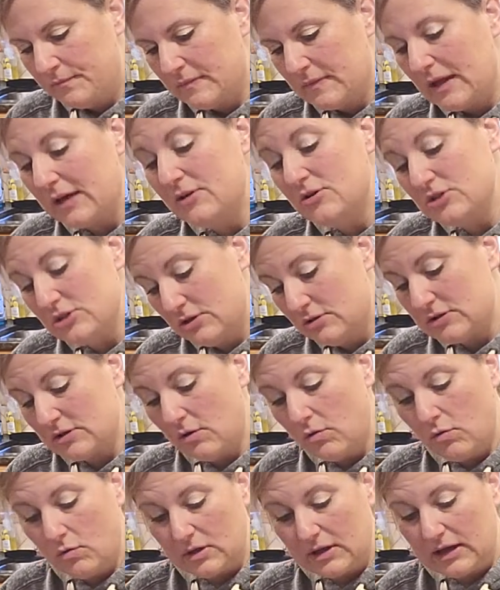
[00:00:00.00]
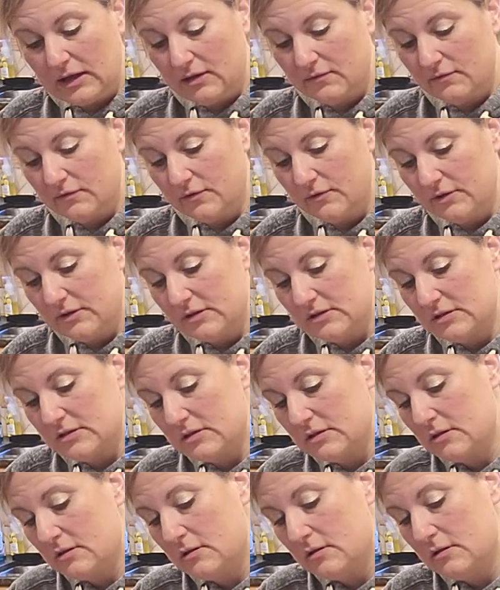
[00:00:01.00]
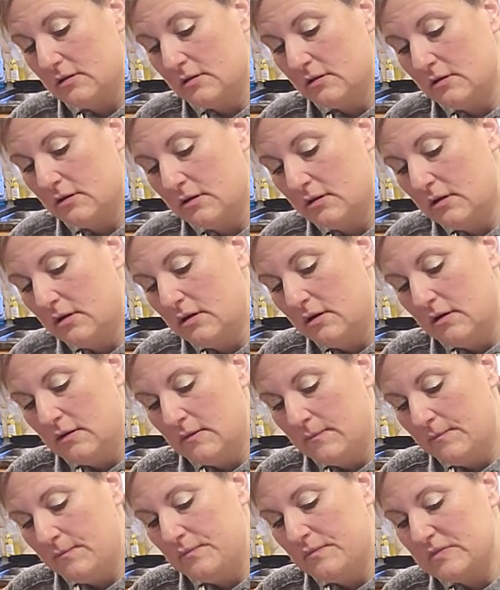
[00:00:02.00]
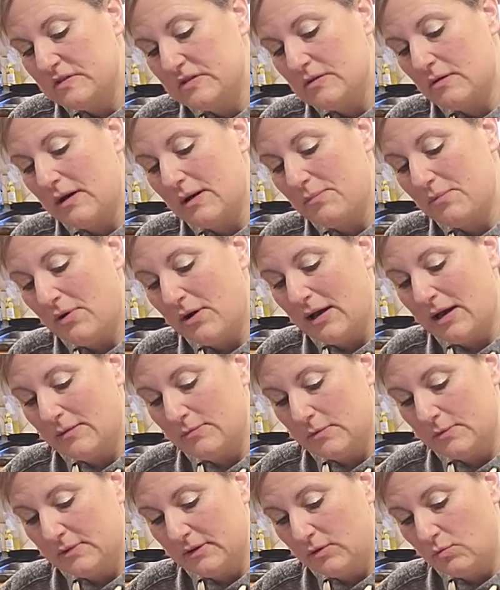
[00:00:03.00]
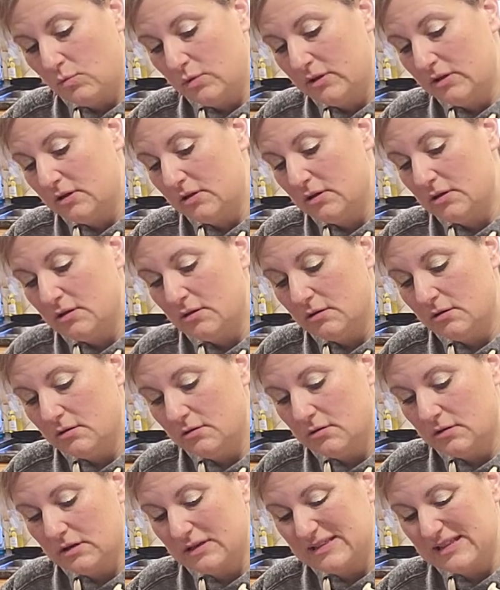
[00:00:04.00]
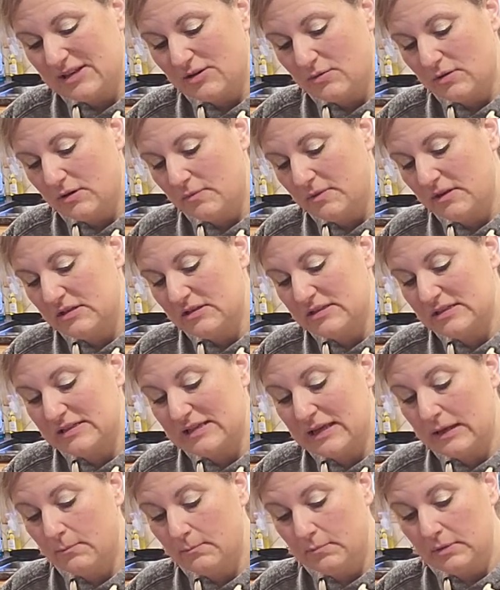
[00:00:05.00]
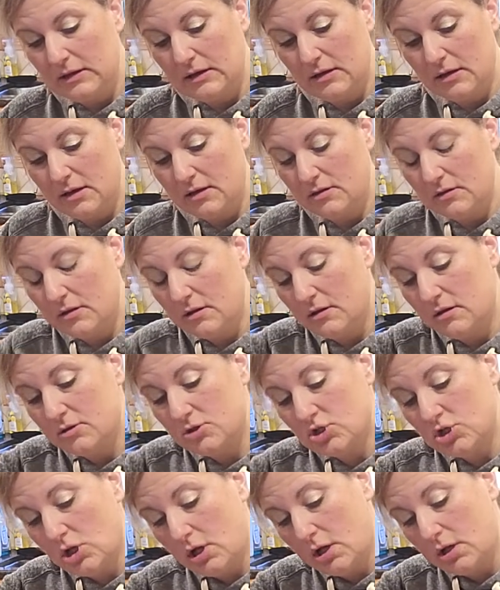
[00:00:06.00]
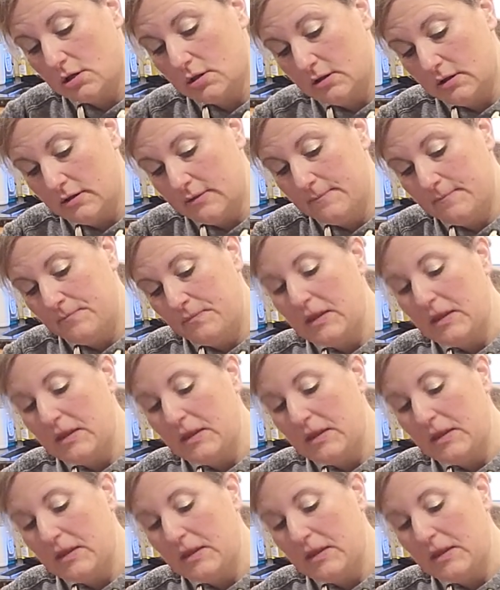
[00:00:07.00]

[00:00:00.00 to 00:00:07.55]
I usually use a whole can for this. So I probably will, because I don't want to be skimpy on the chocolate.